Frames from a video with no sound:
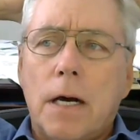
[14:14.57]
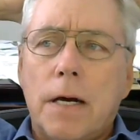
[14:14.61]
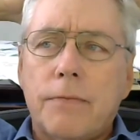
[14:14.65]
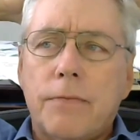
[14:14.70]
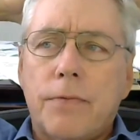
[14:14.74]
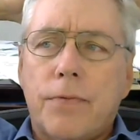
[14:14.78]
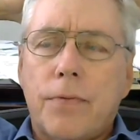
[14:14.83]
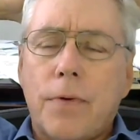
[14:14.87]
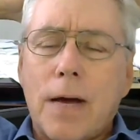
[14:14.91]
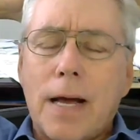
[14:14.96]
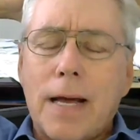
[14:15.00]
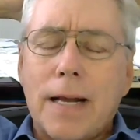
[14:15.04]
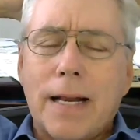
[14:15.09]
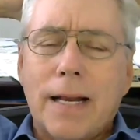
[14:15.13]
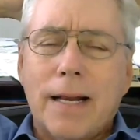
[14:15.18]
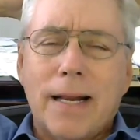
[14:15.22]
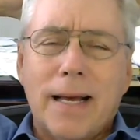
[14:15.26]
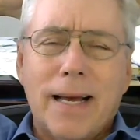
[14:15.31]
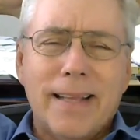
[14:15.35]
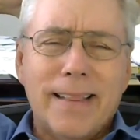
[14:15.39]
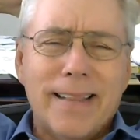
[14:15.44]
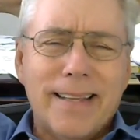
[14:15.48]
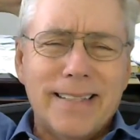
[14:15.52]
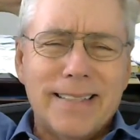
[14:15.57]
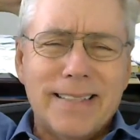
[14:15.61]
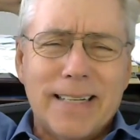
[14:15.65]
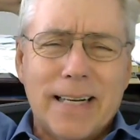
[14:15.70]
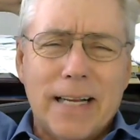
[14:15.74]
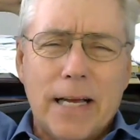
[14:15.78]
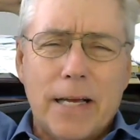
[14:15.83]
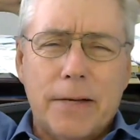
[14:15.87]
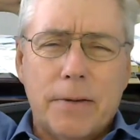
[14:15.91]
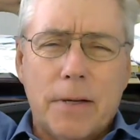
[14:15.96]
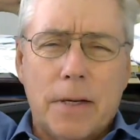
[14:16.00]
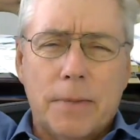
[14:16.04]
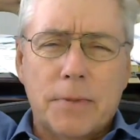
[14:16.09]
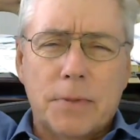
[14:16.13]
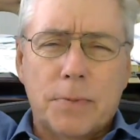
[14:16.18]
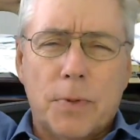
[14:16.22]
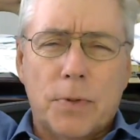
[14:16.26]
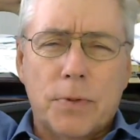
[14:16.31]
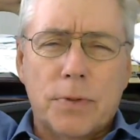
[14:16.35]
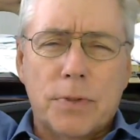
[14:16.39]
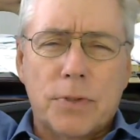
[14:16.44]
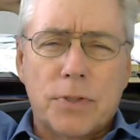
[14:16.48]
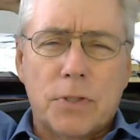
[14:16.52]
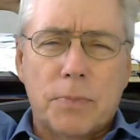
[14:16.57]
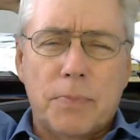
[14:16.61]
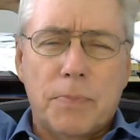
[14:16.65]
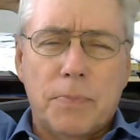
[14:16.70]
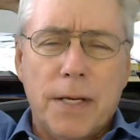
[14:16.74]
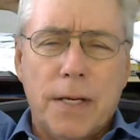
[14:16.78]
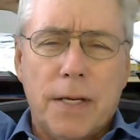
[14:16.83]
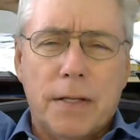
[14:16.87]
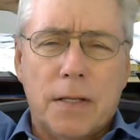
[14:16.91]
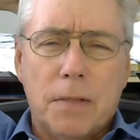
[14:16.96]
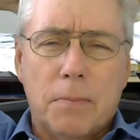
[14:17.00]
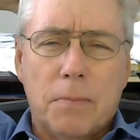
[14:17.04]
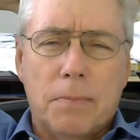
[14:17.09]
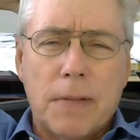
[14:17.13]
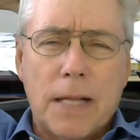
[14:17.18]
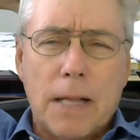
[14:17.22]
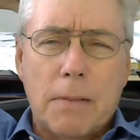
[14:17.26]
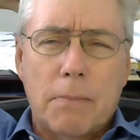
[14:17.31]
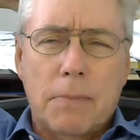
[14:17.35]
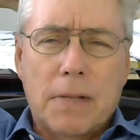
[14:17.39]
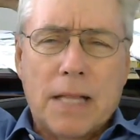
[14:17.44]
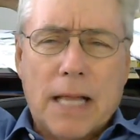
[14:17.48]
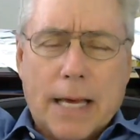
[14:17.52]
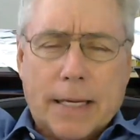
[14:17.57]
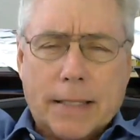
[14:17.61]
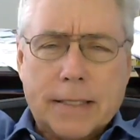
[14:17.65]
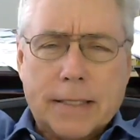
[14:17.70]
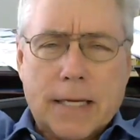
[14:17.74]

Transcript: on Friday night? They said I'm supposed to speak at the black